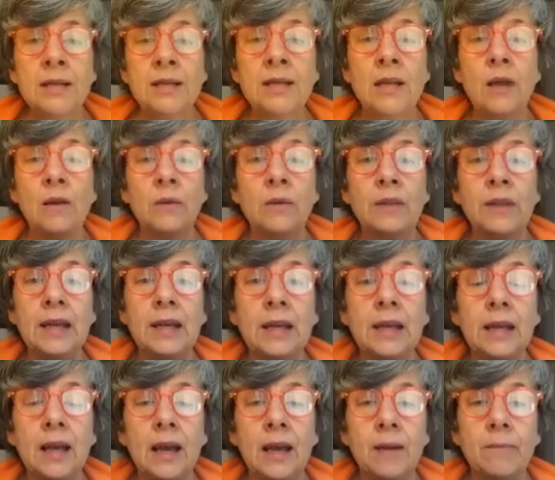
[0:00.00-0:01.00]
so
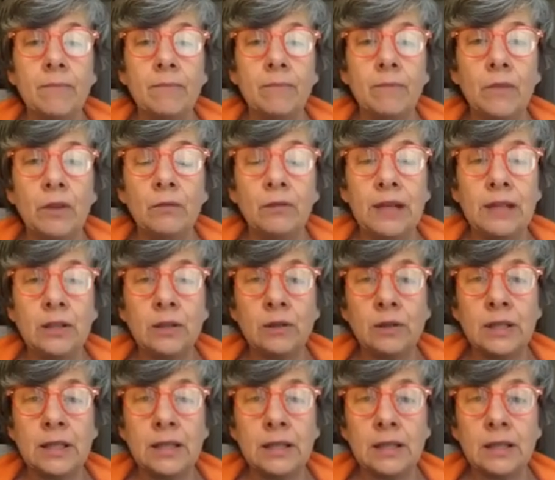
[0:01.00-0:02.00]
the
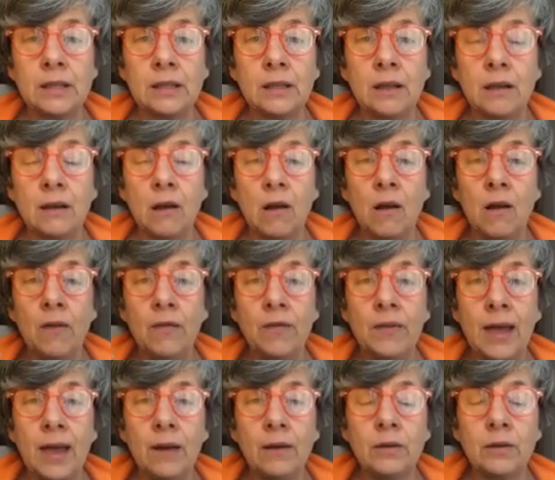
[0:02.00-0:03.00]
resources
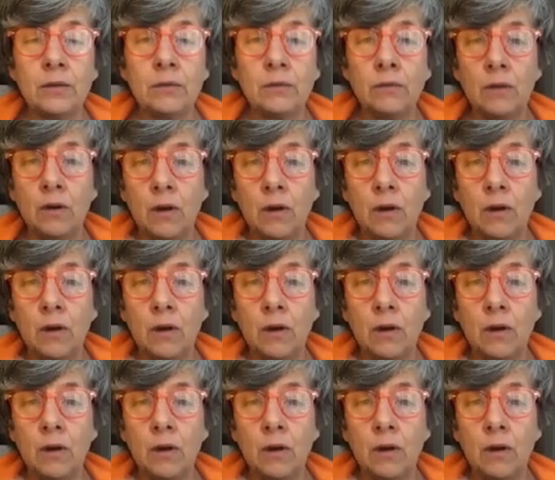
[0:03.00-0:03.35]
on that